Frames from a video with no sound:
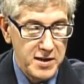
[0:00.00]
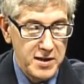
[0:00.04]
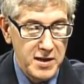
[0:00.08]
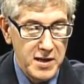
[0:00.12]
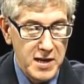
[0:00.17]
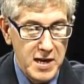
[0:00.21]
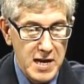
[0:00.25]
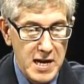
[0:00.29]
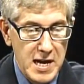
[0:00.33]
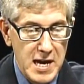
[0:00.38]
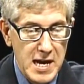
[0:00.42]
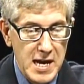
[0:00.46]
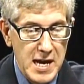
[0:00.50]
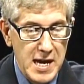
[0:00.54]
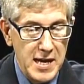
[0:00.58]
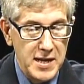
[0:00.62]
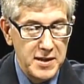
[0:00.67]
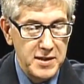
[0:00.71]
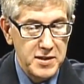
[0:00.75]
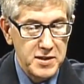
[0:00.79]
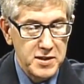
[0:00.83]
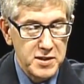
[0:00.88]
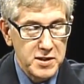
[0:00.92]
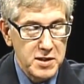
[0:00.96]
uh, at
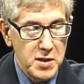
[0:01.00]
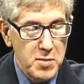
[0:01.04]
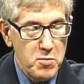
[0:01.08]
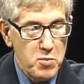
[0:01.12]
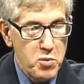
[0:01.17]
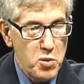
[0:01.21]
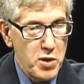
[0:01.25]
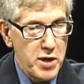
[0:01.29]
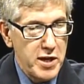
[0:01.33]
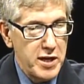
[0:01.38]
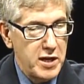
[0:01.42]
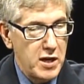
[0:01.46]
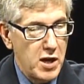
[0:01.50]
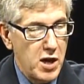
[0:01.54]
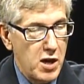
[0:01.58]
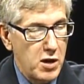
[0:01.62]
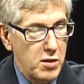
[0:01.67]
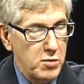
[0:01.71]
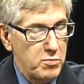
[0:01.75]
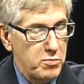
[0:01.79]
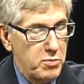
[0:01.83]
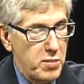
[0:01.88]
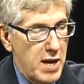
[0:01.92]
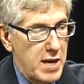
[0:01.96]
some point,
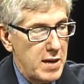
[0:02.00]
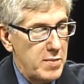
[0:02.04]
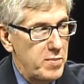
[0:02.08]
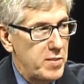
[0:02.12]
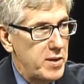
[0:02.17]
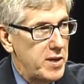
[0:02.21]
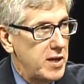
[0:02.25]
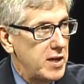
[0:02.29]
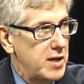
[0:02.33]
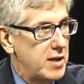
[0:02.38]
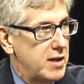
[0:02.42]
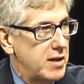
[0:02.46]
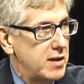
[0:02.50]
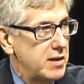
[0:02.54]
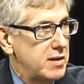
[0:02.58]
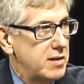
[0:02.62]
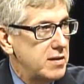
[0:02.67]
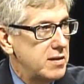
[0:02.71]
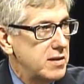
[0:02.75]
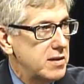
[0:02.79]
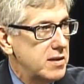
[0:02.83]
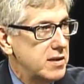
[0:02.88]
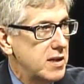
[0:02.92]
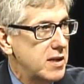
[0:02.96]
I'll pipe in and
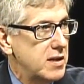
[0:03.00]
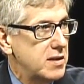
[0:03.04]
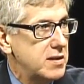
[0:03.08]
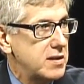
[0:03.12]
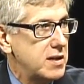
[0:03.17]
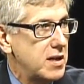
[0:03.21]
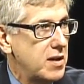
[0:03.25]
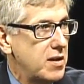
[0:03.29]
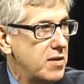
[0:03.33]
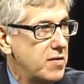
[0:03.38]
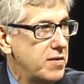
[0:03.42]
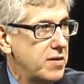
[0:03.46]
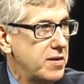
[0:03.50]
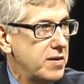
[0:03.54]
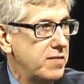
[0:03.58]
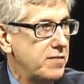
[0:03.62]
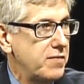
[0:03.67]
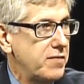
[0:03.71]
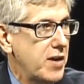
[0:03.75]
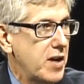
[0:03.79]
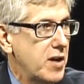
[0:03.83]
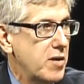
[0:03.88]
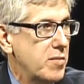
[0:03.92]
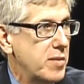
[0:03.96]
discuss the health and
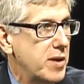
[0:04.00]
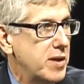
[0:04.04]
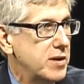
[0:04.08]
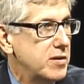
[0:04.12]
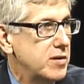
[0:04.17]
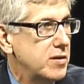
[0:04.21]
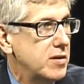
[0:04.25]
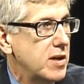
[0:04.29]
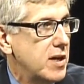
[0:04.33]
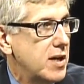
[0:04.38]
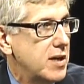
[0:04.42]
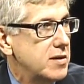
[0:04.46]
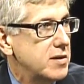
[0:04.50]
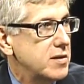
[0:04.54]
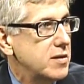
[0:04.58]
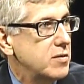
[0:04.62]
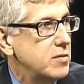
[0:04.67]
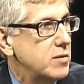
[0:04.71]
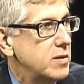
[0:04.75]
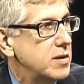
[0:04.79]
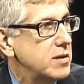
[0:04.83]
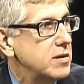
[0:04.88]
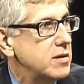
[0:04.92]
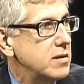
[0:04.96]
environmental
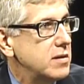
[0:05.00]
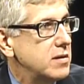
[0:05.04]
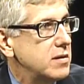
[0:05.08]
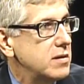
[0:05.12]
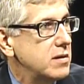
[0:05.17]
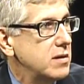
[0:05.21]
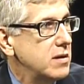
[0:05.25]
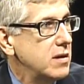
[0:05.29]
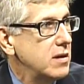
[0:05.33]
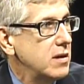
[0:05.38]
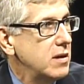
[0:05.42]
consequences.